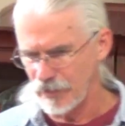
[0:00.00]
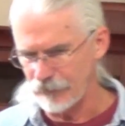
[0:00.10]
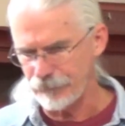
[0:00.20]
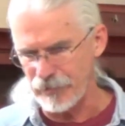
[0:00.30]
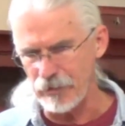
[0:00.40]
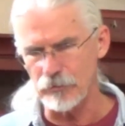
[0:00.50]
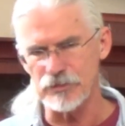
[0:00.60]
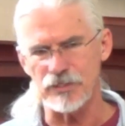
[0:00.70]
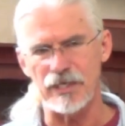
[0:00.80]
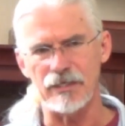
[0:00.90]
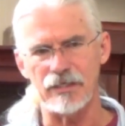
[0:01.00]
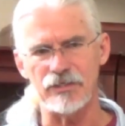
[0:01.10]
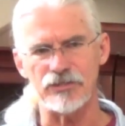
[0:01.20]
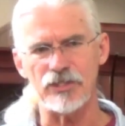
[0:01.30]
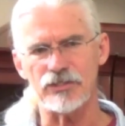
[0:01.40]
if Peter is saying,
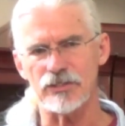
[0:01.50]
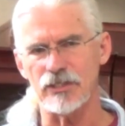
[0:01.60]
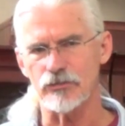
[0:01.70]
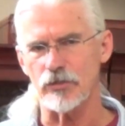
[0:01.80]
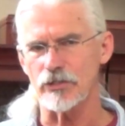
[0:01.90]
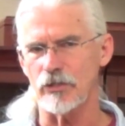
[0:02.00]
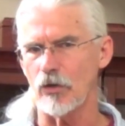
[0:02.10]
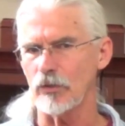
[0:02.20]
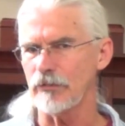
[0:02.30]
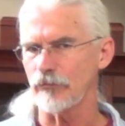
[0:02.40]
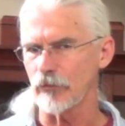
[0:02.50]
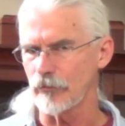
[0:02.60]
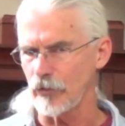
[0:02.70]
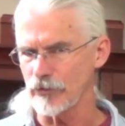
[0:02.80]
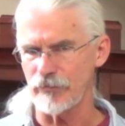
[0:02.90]
is this instruction only for
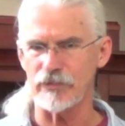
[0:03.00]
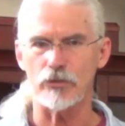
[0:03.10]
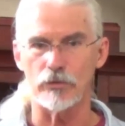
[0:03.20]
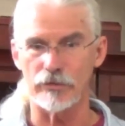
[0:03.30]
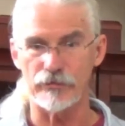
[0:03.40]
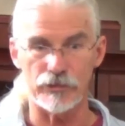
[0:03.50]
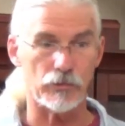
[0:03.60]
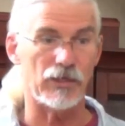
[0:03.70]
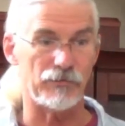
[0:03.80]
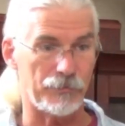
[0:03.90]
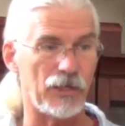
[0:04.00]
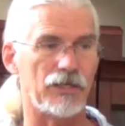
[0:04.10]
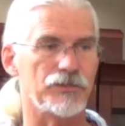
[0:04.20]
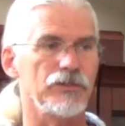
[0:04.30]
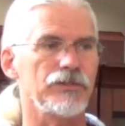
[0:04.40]
those of us who are the 12
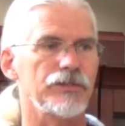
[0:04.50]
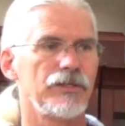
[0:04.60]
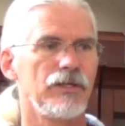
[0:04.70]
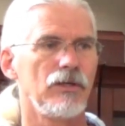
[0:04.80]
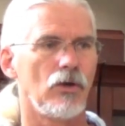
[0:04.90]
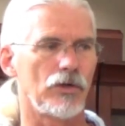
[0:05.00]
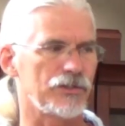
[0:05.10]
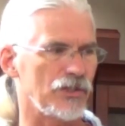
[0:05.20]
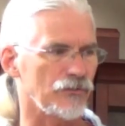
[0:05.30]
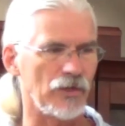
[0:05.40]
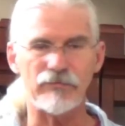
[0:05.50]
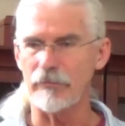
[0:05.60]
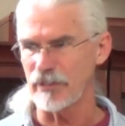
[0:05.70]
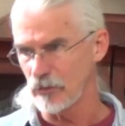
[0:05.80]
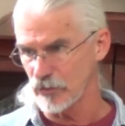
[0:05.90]
apostles, or is this for
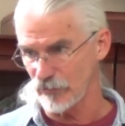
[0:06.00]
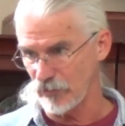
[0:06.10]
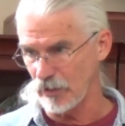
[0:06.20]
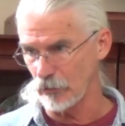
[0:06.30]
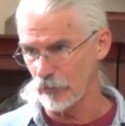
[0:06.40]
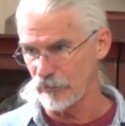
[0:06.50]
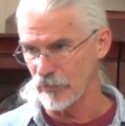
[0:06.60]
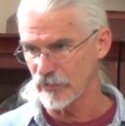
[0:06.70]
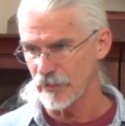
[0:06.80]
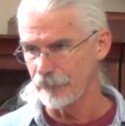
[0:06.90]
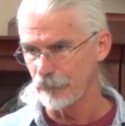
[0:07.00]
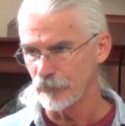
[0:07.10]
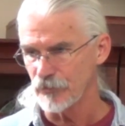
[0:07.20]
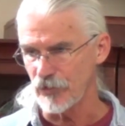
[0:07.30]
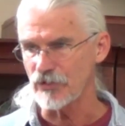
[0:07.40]
everybody who's a follower of yours?
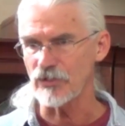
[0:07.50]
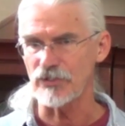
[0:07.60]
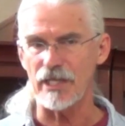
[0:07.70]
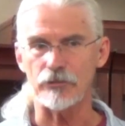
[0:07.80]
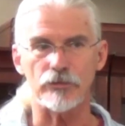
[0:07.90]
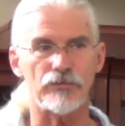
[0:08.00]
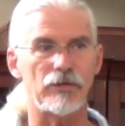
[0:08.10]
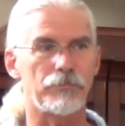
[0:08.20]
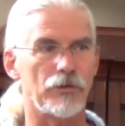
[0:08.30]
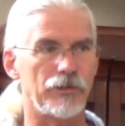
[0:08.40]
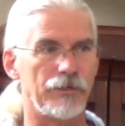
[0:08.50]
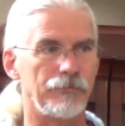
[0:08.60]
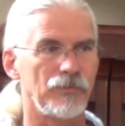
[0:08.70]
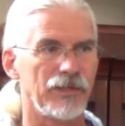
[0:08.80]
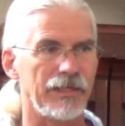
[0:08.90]
Jesus' answer is very pertinent.
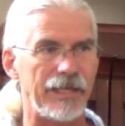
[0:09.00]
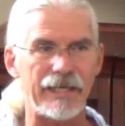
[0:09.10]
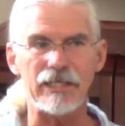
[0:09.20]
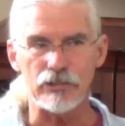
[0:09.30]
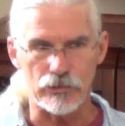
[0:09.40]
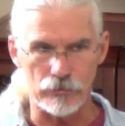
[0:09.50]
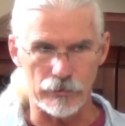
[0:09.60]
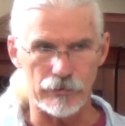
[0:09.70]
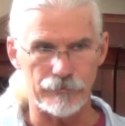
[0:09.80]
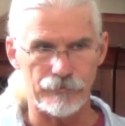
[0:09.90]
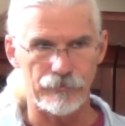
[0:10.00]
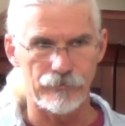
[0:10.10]
Any steward,